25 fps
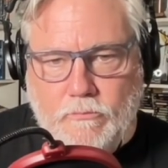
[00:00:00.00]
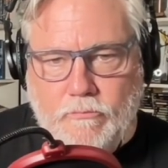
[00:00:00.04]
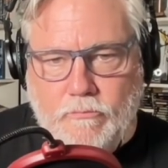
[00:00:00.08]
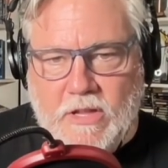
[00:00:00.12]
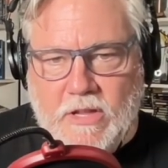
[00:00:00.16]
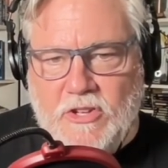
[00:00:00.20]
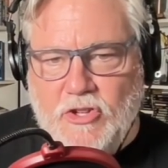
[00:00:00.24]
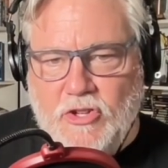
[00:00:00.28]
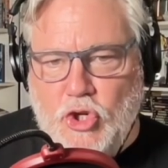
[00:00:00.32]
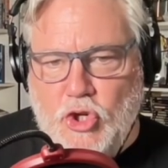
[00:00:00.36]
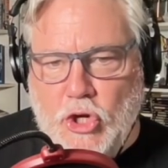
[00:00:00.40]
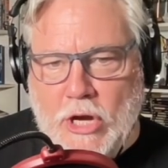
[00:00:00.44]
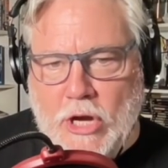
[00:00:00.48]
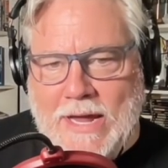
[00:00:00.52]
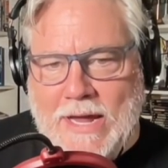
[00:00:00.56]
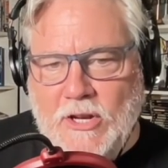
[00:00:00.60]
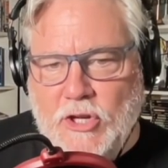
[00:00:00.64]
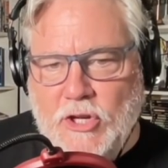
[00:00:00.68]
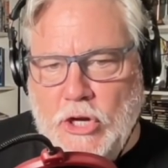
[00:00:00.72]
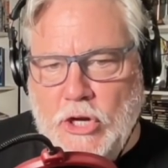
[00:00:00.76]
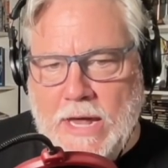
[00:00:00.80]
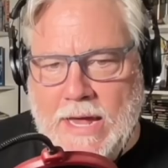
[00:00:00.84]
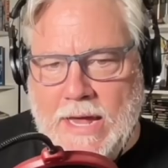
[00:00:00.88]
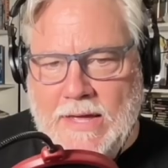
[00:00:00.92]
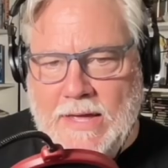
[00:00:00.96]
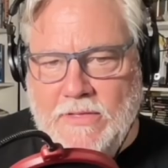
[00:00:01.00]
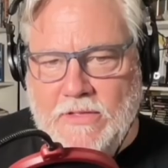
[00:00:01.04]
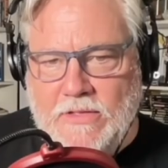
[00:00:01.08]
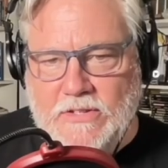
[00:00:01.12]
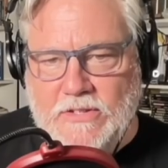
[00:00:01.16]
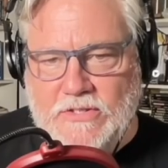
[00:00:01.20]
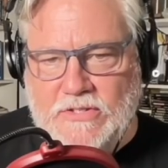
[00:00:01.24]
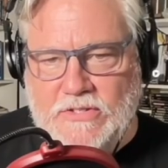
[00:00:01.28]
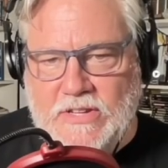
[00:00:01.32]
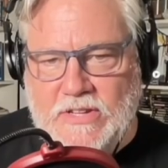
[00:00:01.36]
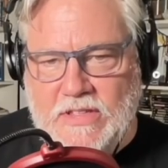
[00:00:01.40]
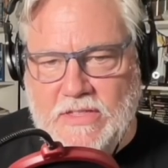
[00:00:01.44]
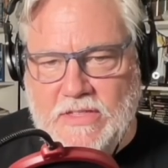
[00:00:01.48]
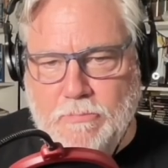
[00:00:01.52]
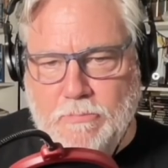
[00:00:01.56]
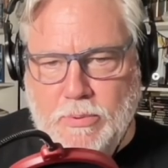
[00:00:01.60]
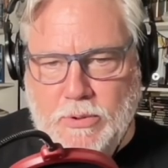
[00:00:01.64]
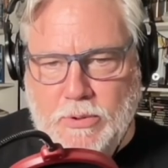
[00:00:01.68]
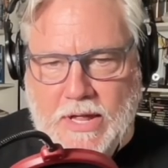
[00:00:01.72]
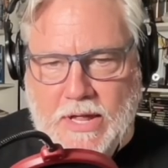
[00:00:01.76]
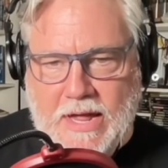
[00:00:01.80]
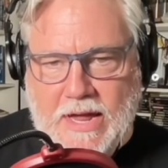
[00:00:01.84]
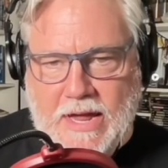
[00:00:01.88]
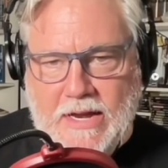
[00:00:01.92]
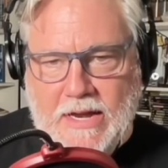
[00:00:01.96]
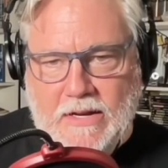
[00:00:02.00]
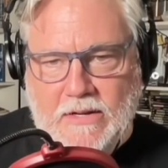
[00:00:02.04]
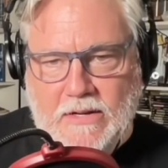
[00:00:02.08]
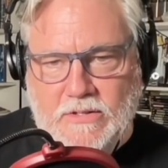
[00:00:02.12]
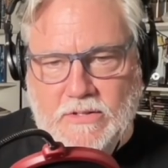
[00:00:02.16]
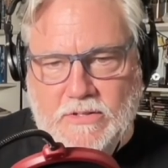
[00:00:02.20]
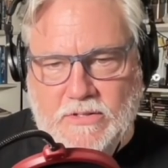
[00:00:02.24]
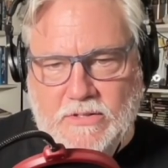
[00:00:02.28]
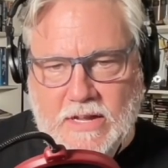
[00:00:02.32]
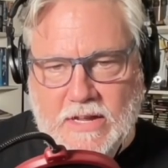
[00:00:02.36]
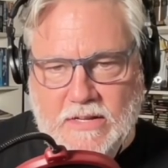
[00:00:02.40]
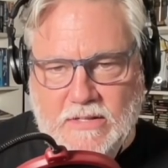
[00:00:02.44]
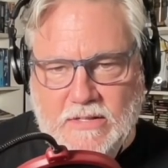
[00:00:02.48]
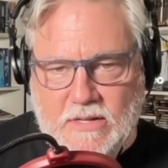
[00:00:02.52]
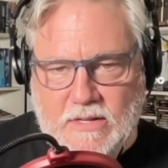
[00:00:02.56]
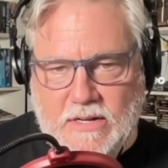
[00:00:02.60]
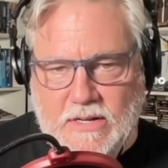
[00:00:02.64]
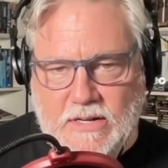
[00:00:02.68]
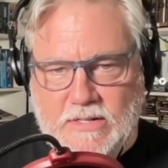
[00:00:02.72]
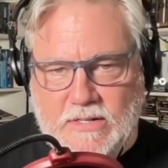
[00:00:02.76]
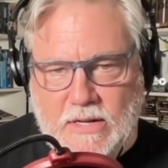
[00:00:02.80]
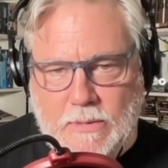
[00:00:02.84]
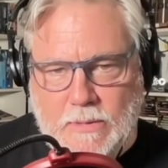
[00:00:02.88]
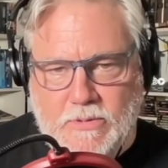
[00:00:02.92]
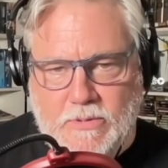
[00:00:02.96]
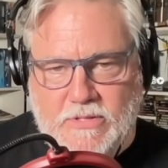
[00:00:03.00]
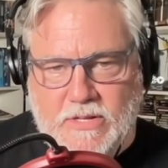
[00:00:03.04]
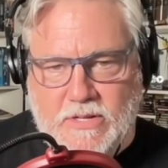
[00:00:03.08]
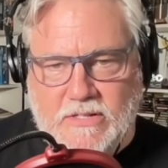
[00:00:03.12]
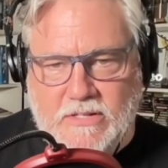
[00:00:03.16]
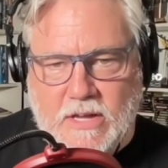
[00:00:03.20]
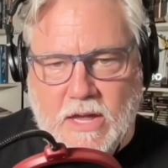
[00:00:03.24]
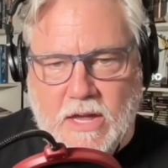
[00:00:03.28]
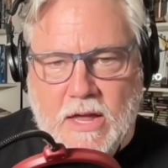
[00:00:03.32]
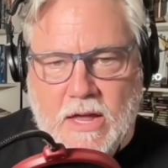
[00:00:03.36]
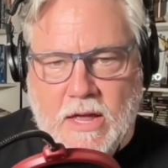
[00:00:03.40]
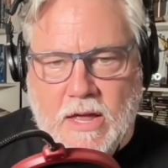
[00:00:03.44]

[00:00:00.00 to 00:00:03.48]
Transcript: JJ the Sith Plane sends in a tip and says,